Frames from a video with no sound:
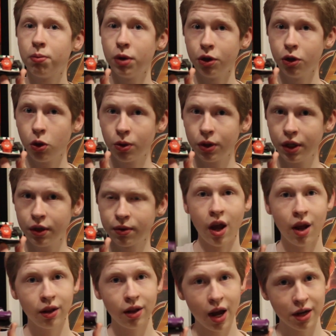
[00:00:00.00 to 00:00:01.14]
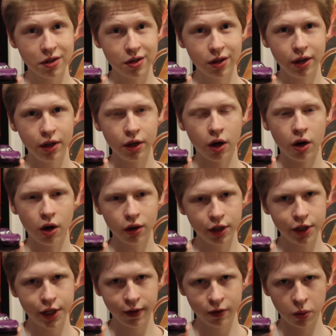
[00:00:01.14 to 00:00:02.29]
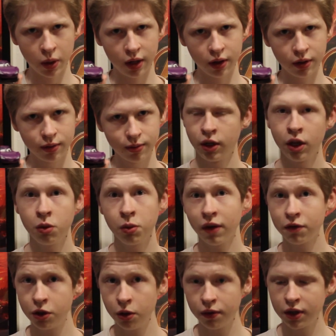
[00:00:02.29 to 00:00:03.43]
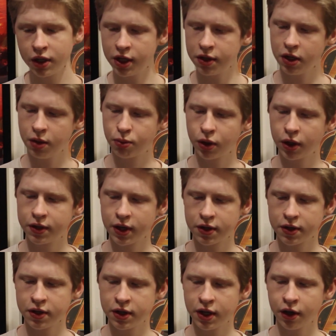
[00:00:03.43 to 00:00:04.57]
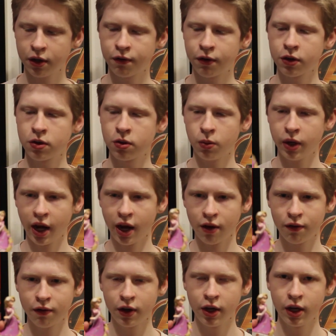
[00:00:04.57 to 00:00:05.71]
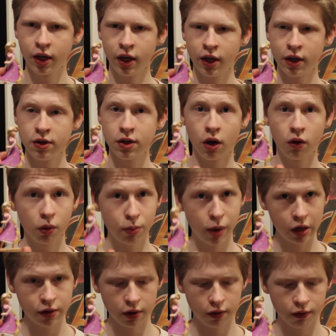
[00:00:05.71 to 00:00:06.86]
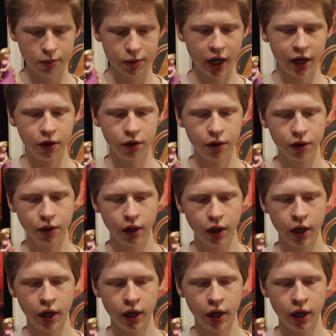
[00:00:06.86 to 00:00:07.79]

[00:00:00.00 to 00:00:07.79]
Bernoulli. And lastly, Holly Shiftwell. And then we have 2 of the Disney princesses here. The first one we have is Rapunzel from Tangled.